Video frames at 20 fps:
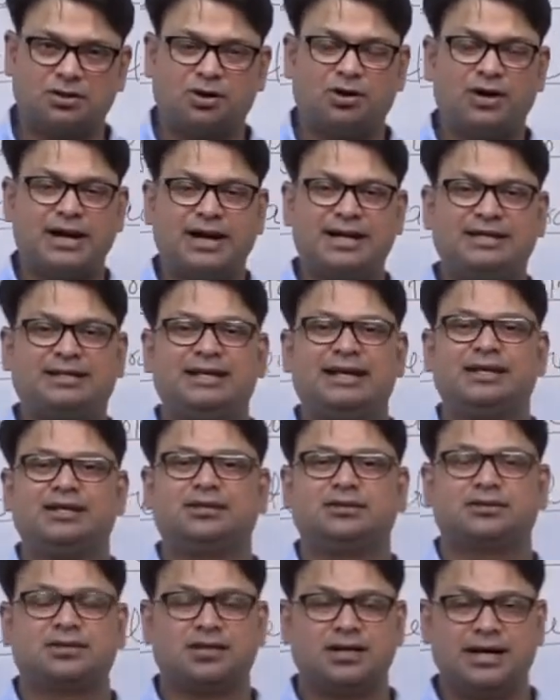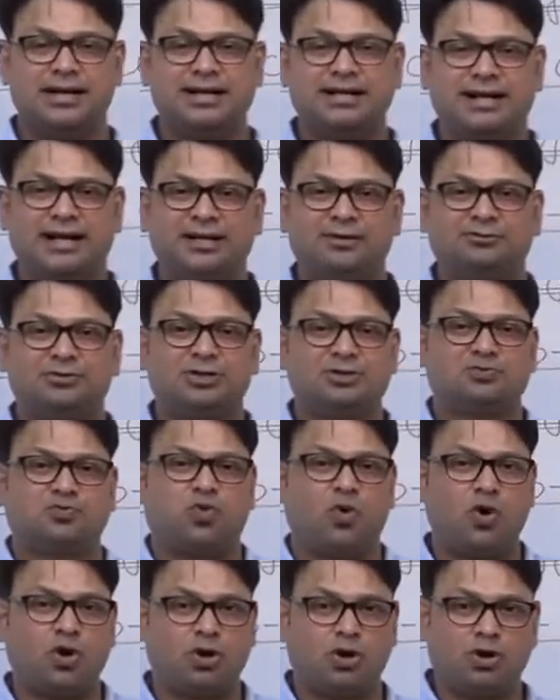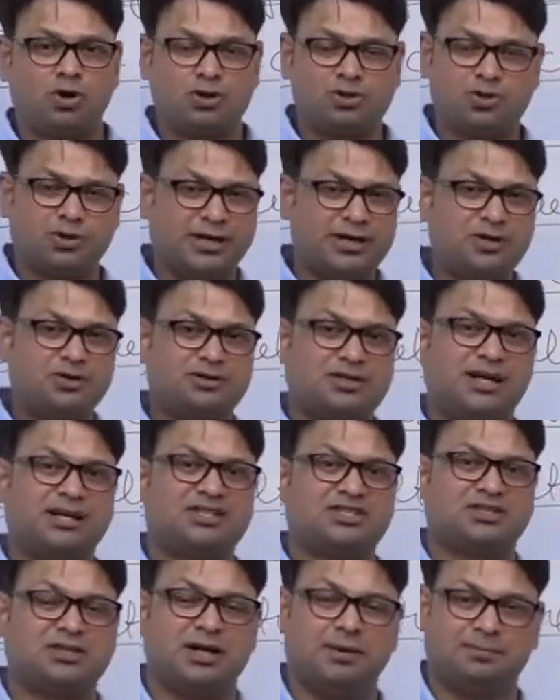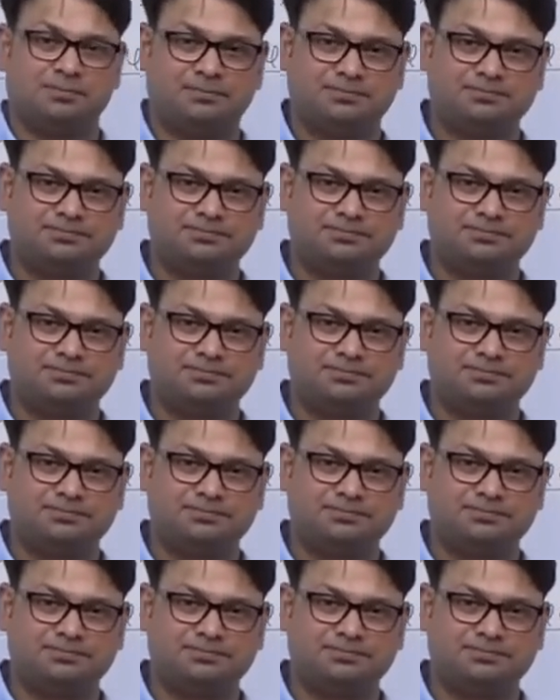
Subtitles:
or anything, any kind of these folklores, you cannot touch them.